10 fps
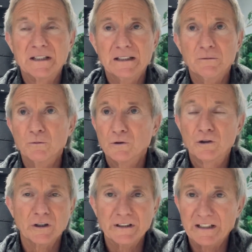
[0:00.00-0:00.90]
He
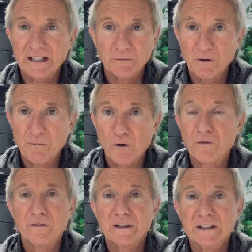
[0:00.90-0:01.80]
couldn't get in with
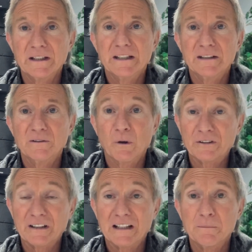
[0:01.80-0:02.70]
both feet. He
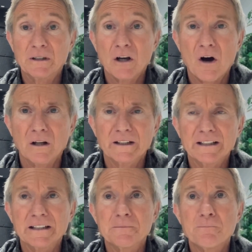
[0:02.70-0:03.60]
wasn't going to be all
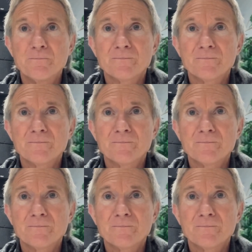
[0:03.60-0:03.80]
in.